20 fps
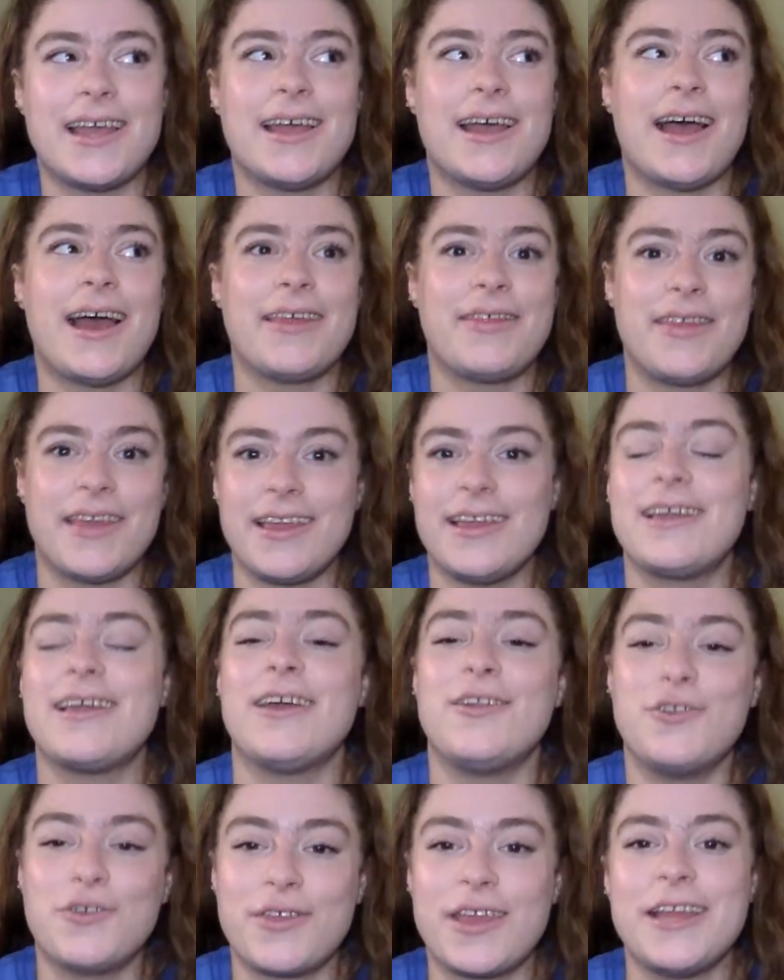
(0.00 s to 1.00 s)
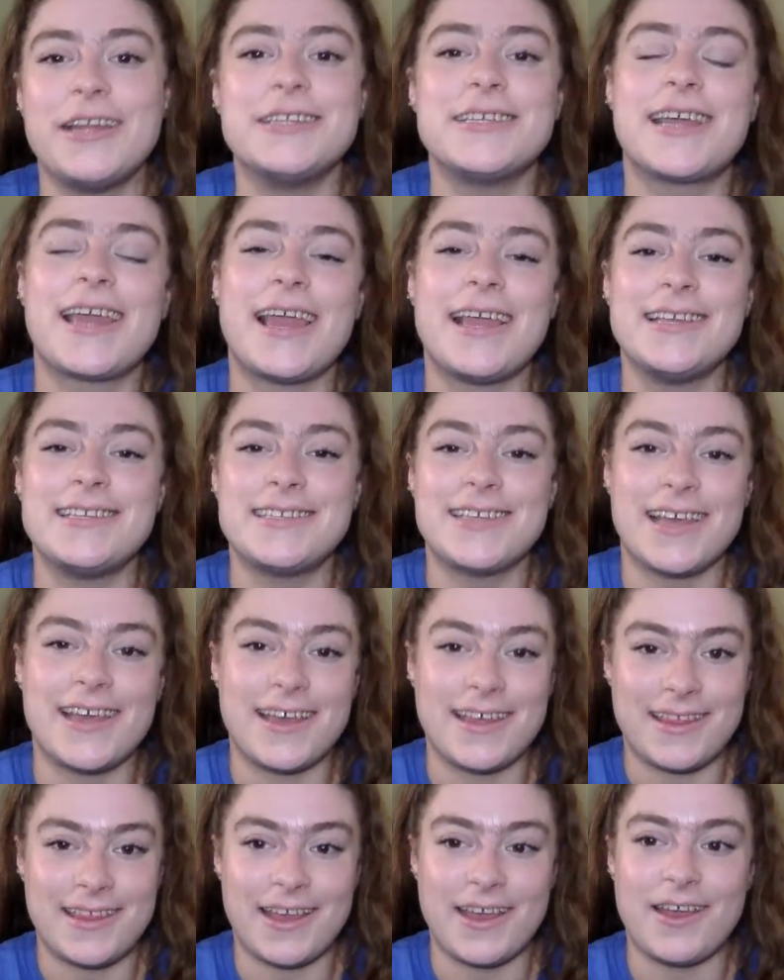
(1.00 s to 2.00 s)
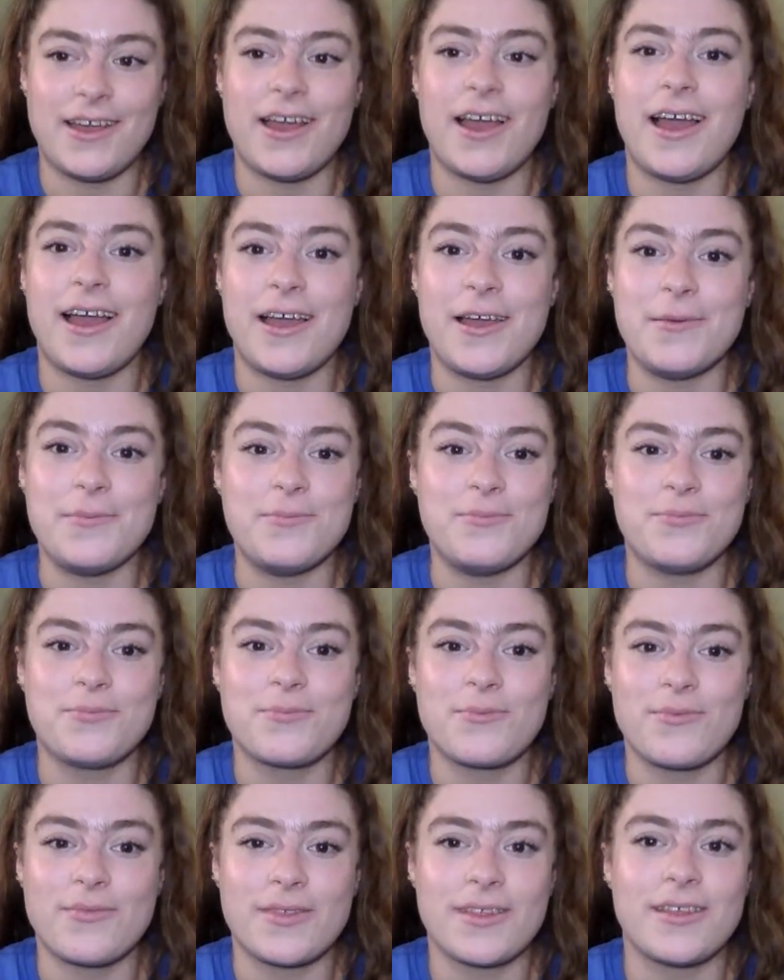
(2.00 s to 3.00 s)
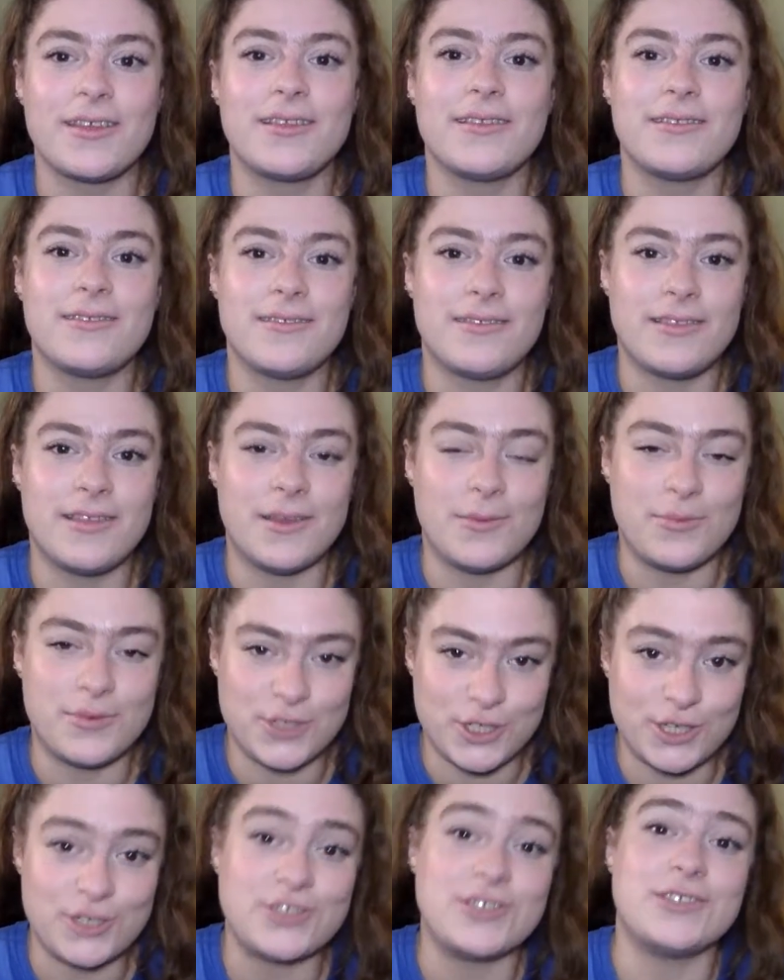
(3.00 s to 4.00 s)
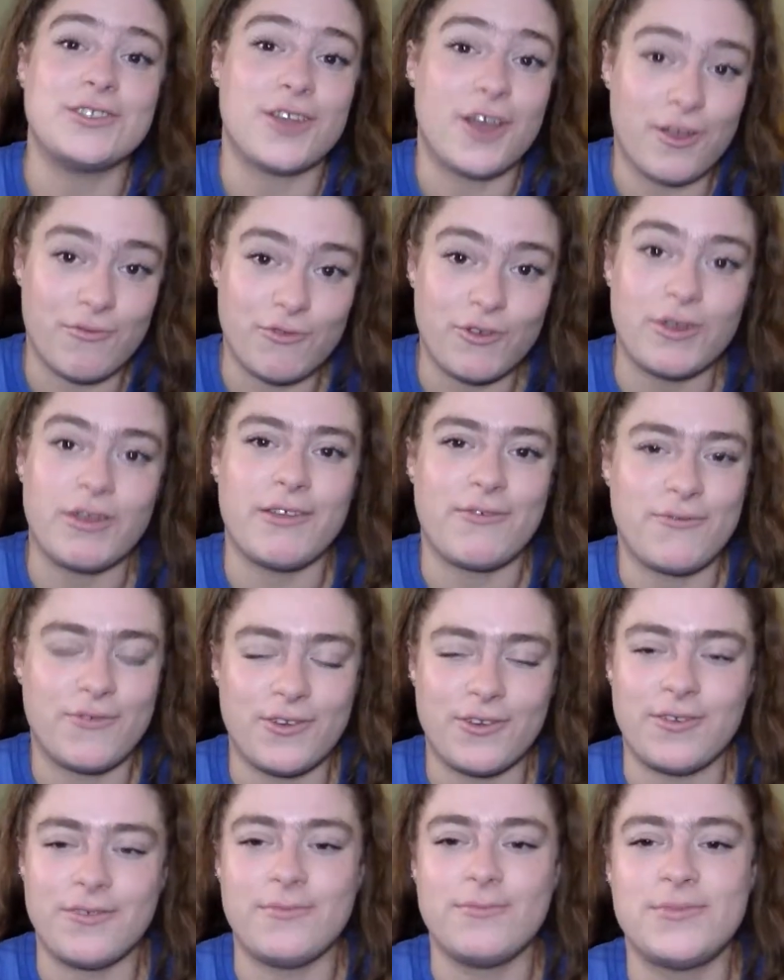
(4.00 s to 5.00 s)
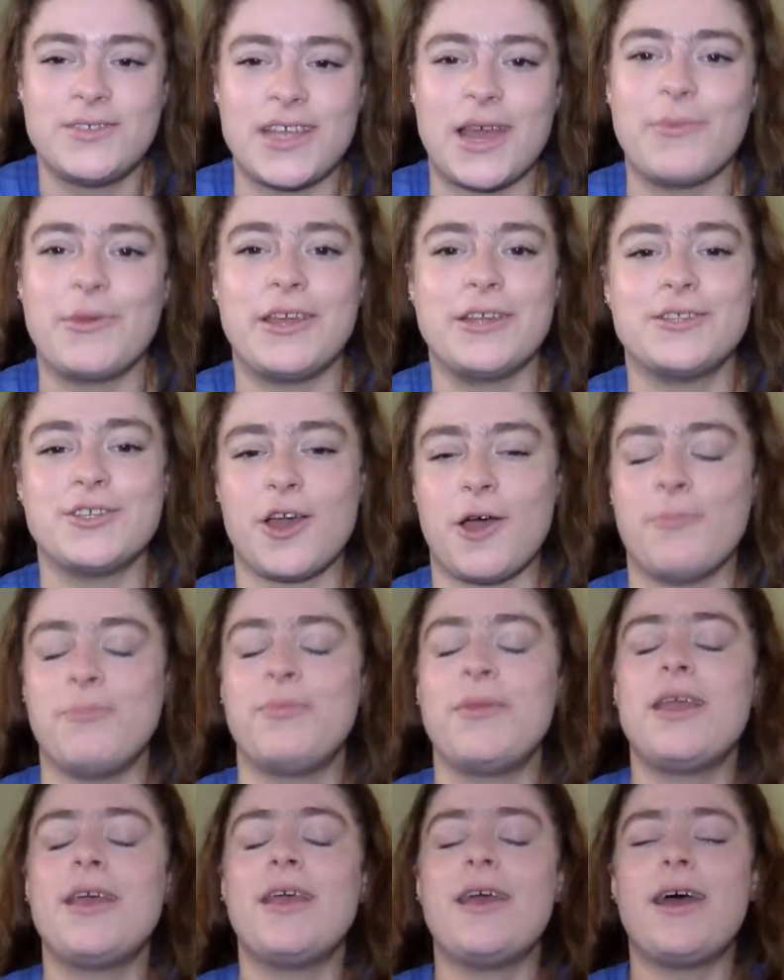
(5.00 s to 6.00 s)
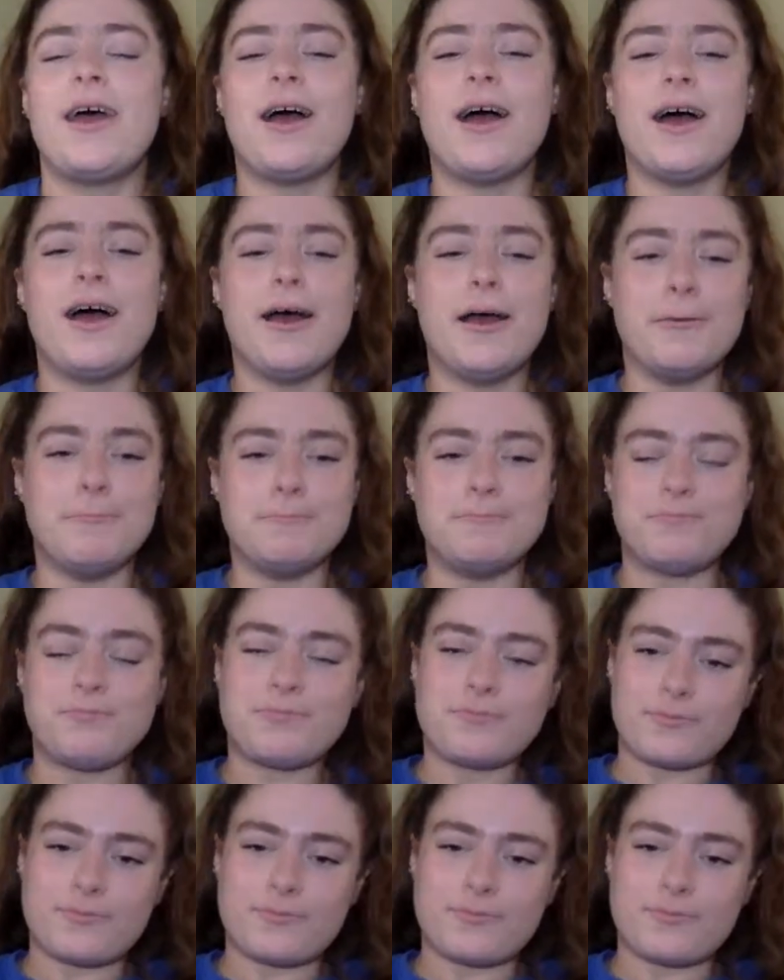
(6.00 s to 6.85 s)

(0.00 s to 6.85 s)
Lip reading: I think, another indicator that the producers are rooting for Sammy and Tom. And